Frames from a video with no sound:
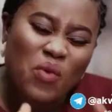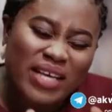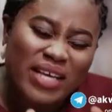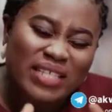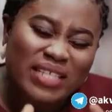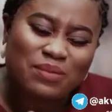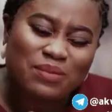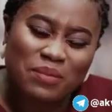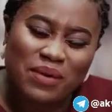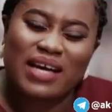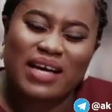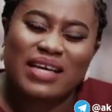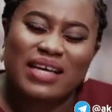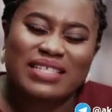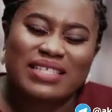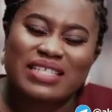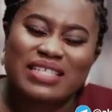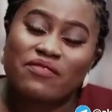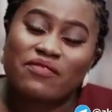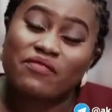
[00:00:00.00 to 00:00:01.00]
worst
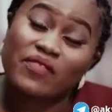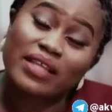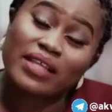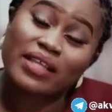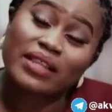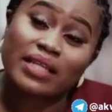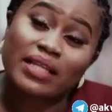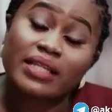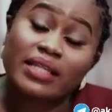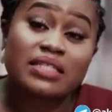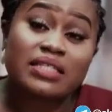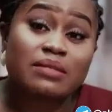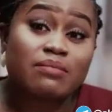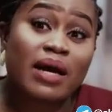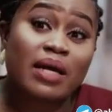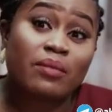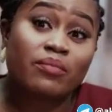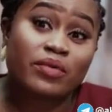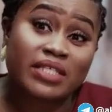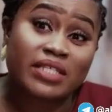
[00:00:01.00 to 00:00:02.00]
part is the fact that this
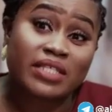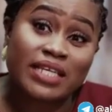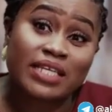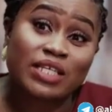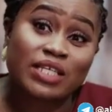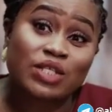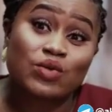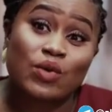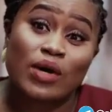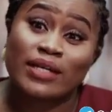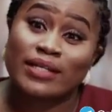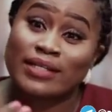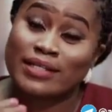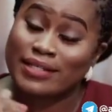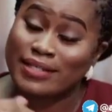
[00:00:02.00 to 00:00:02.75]
man pretended to